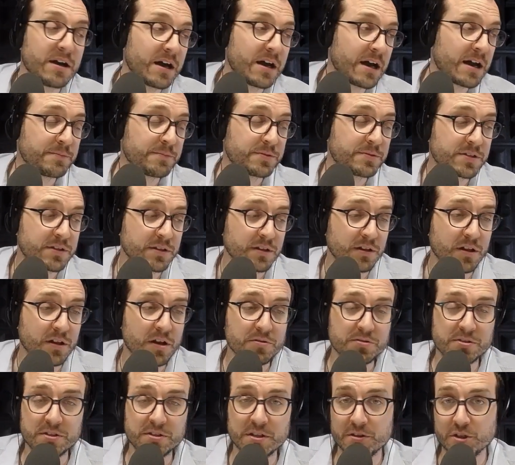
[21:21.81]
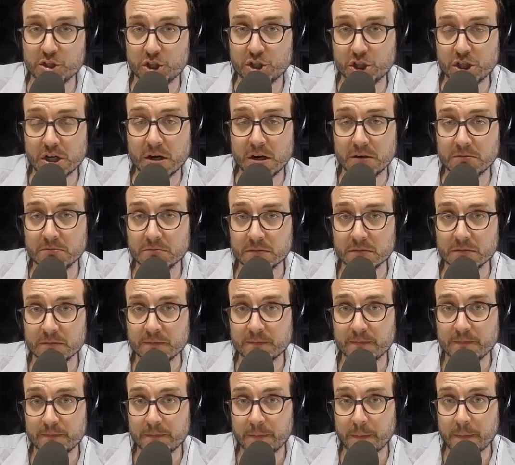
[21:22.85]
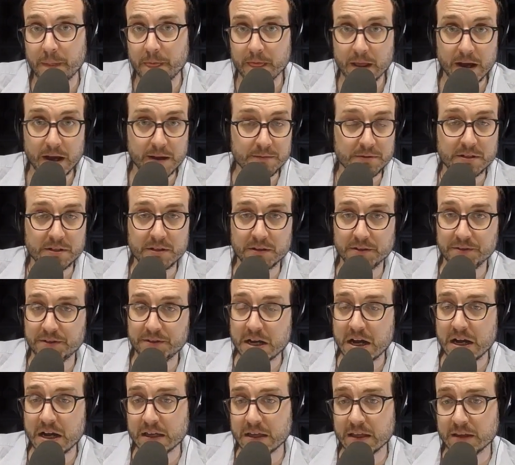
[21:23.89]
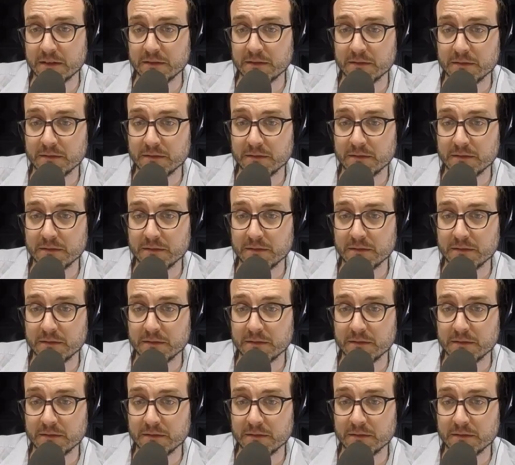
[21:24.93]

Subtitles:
I'm still hosting the show. I'm still talking.